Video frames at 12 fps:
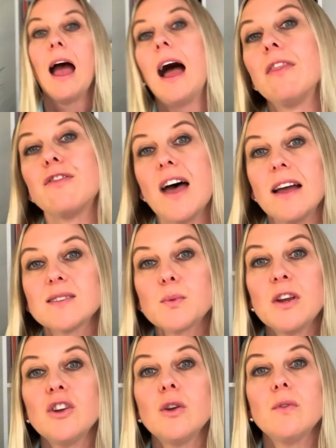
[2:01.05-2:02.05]
And that's
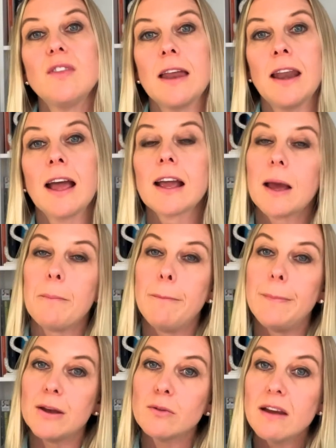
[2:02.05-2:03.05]
when you then can
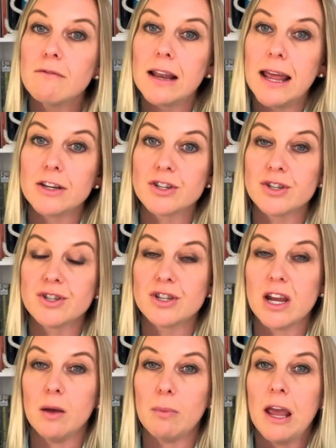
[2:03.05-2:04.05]
build that
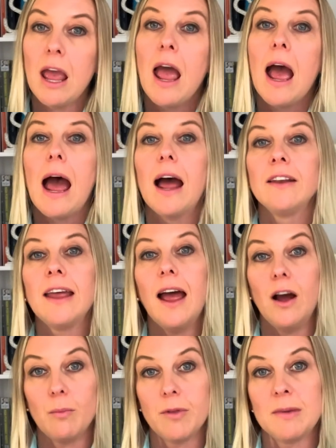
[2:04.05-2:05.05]
relationship and
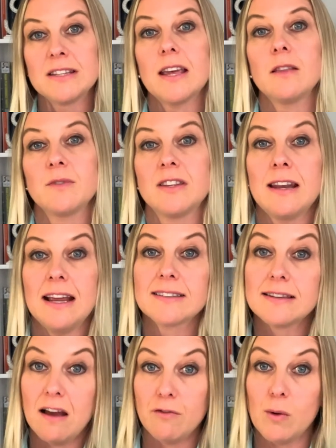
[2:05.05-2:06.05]
help them and take them to the
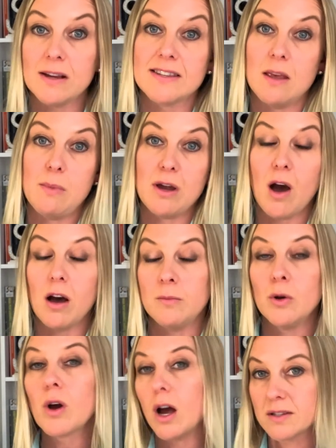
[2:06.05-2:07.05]
next level as they become
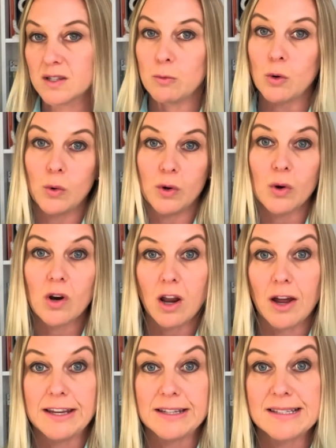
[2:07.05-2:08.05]
your customer or your
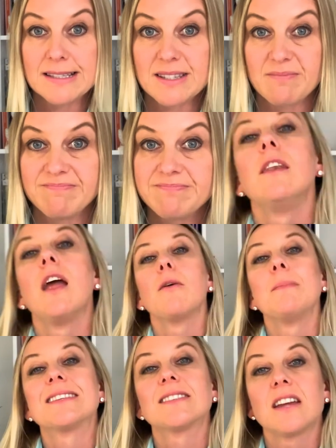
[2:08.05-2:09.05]
client. Now, the
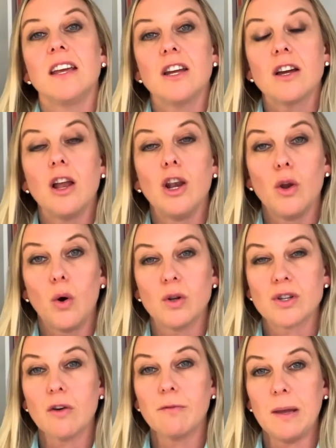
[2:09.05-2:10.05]
mistake a
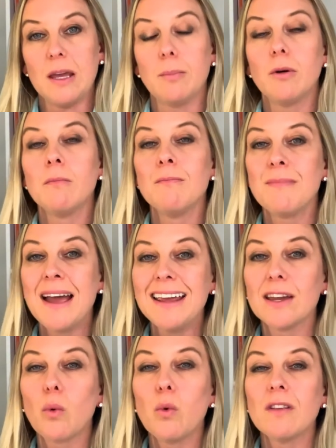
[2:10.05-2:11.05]
lot of people
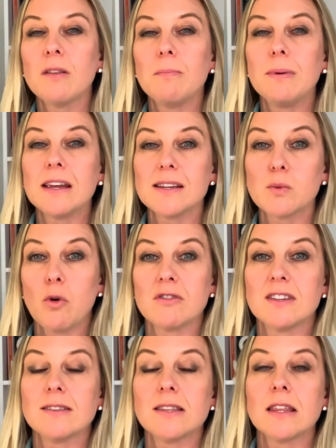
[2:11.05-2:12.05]
make, or one of the biggest
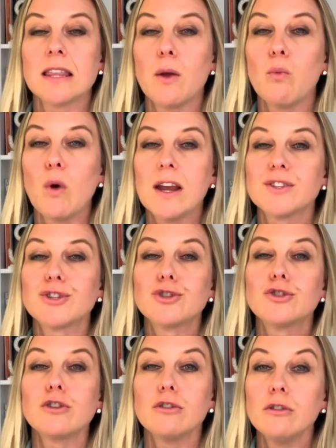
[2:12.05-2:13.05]
ones, is that they
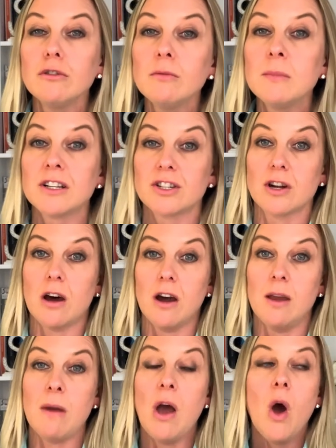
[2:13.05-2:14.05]
waste so much
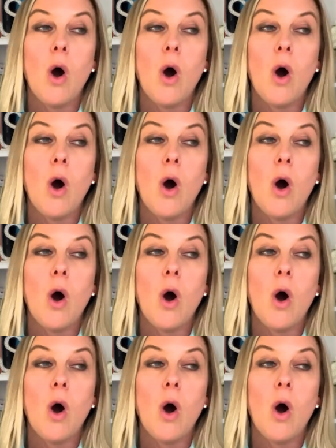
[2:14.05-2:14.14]
time